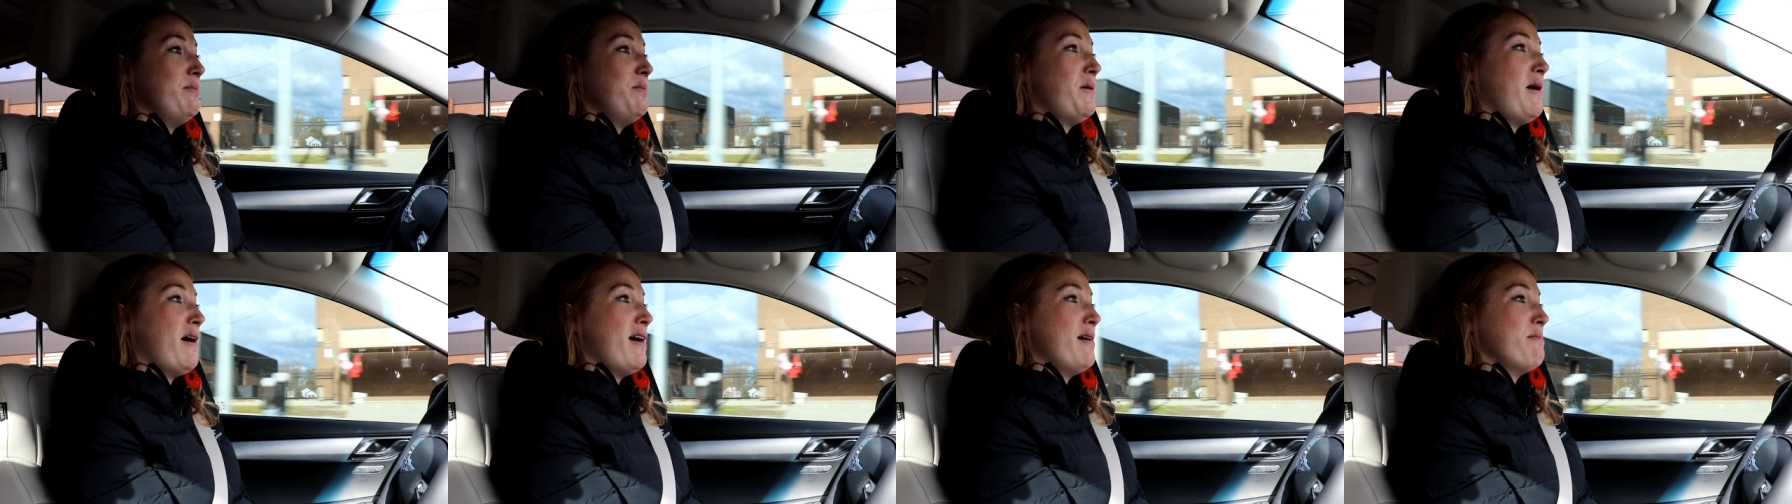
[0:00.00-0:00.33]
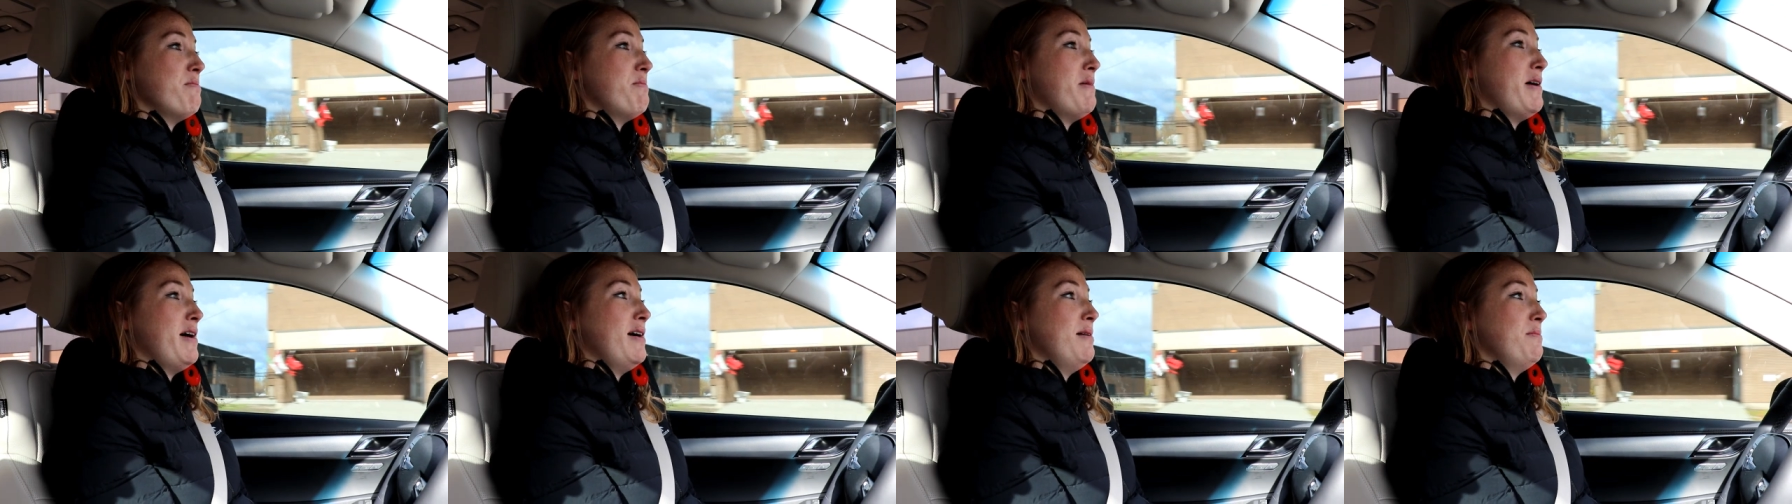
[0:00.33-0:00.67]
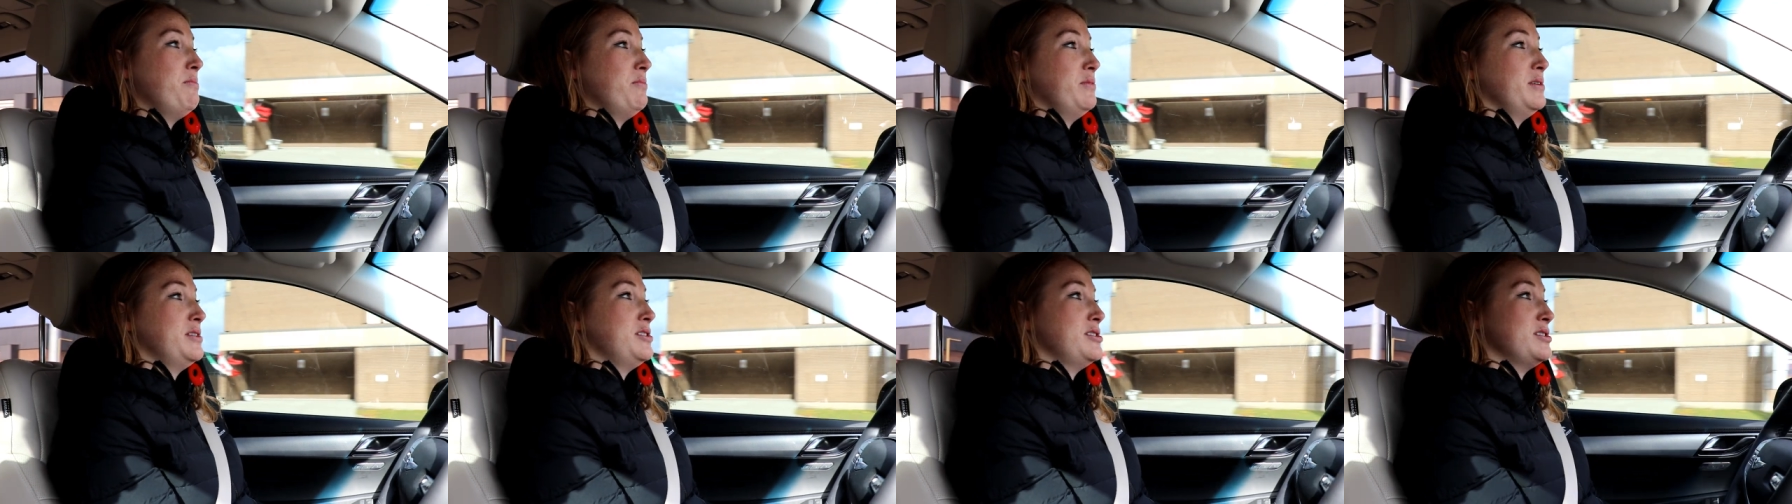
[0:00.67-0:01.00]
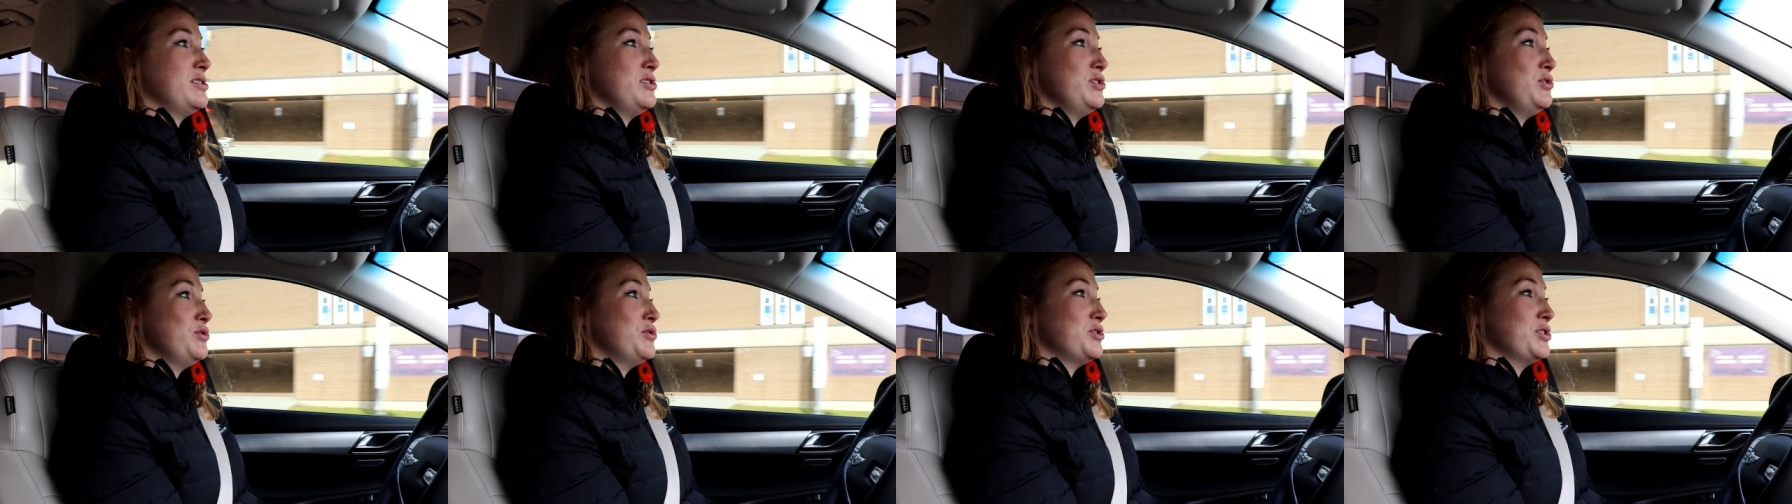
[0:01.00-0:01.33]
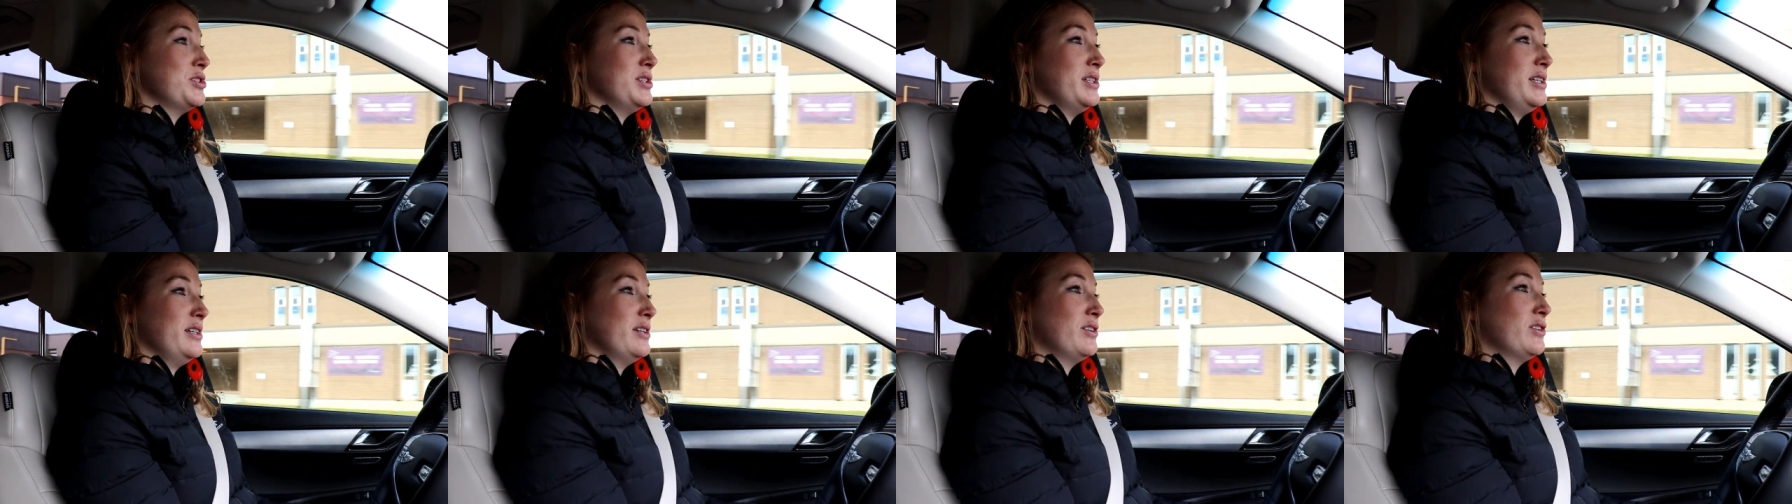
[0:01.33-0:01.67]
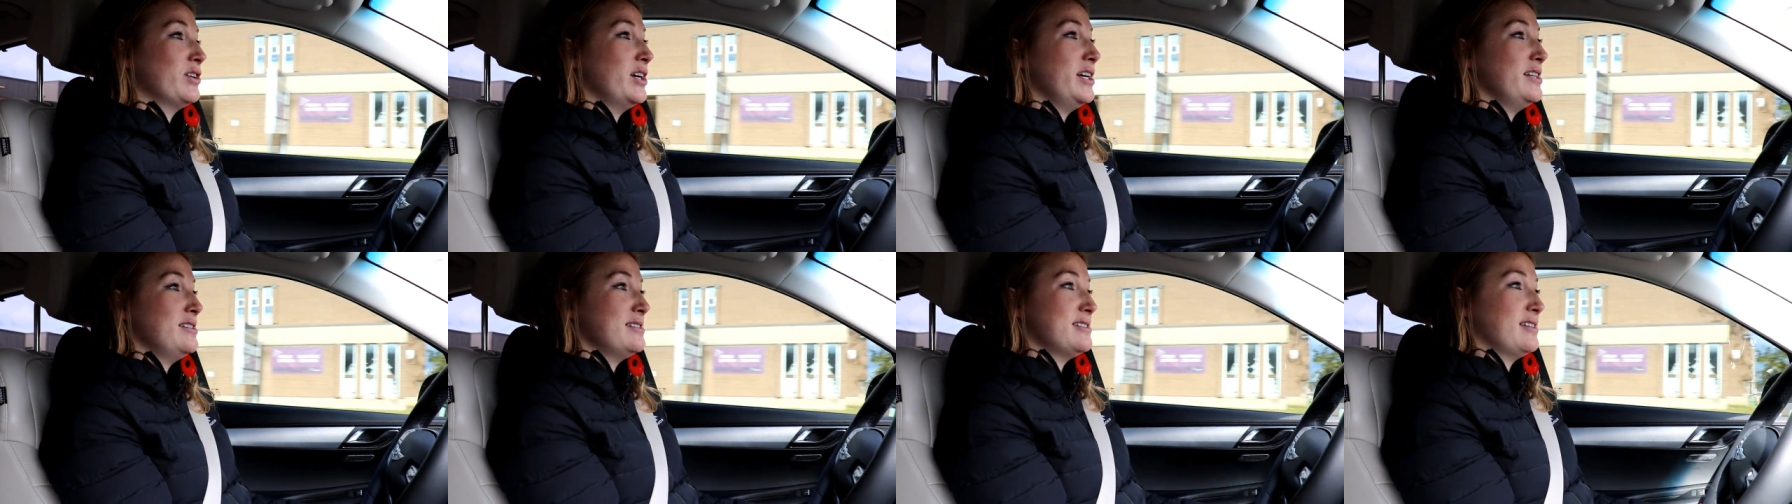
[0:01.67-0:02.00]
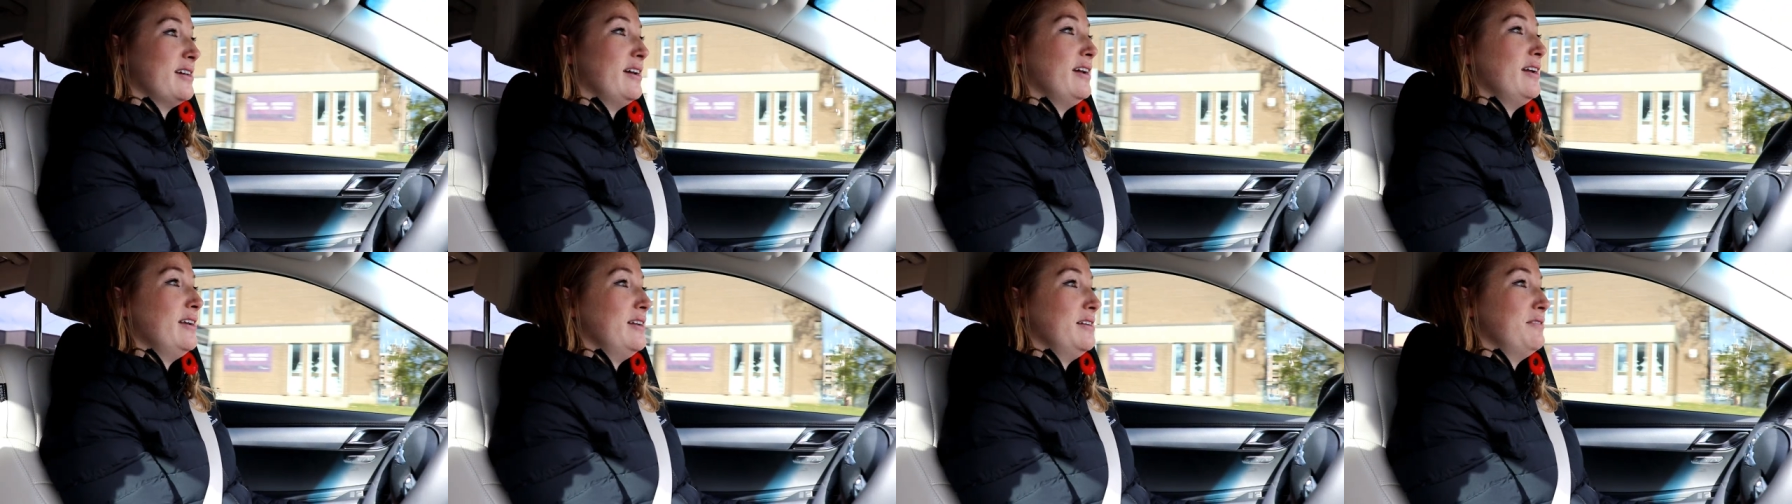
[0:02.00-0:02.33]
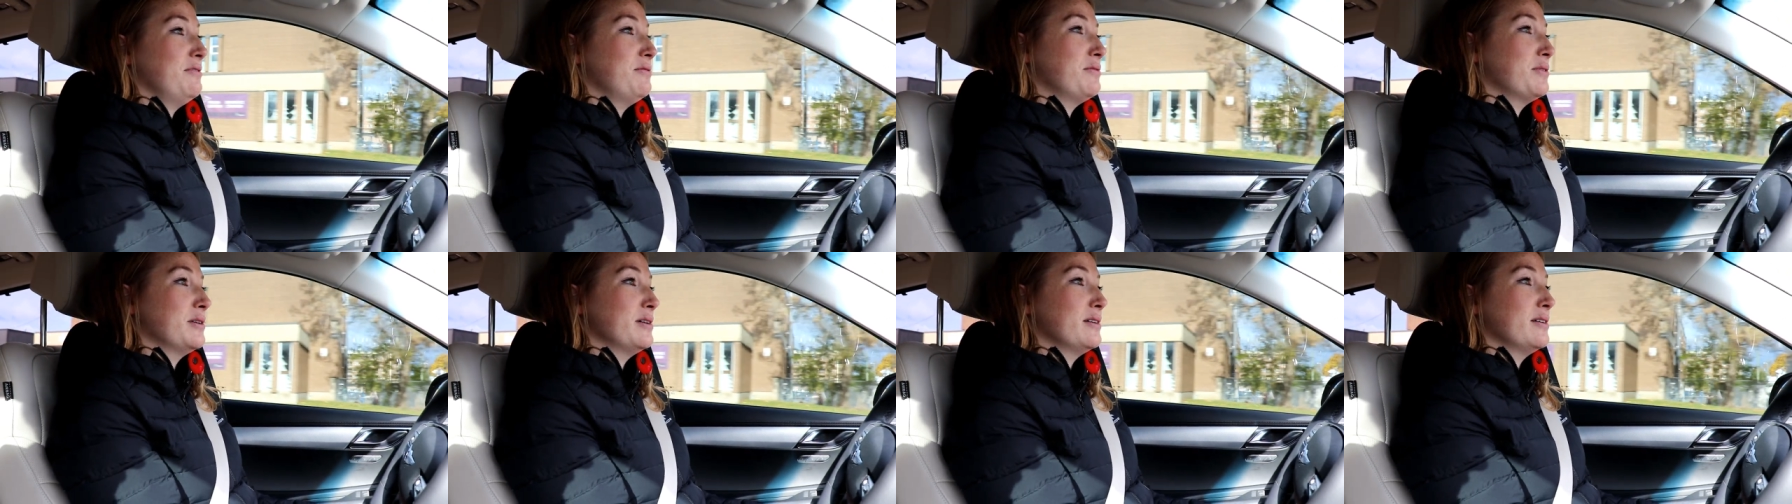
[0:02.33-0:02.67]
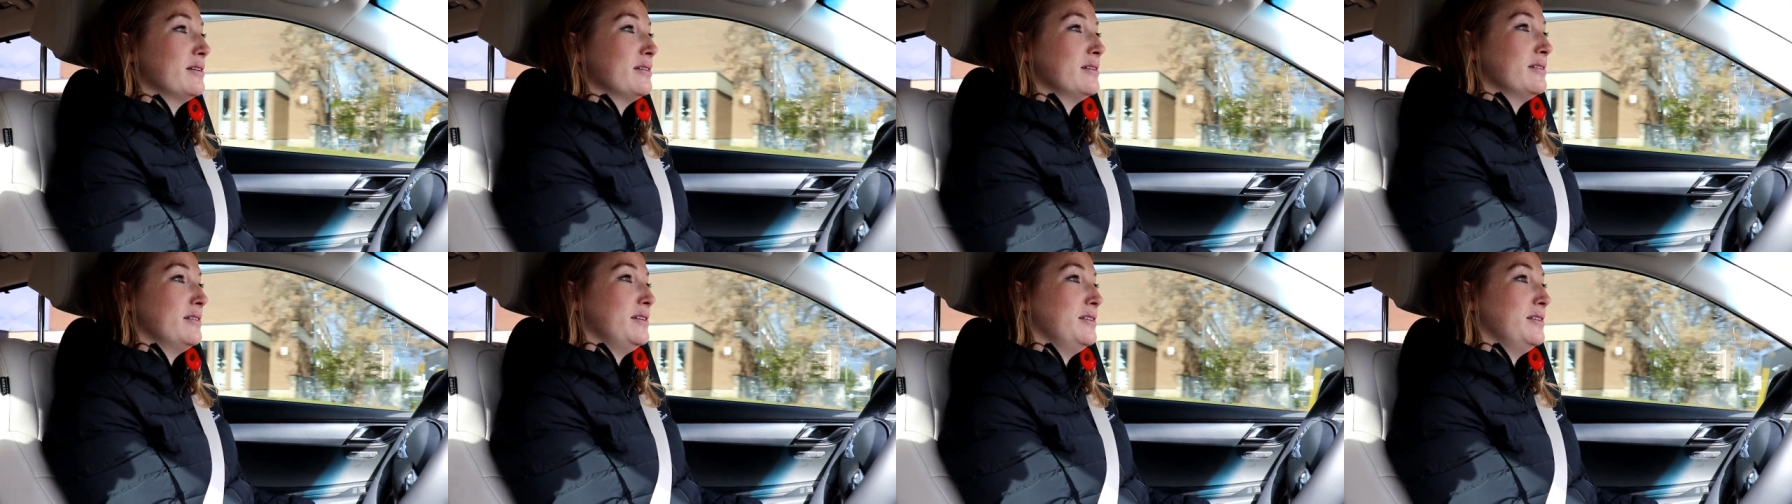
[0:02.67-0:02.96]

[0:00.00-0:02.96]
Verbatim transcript: pop up, which is usually a great sign if we're,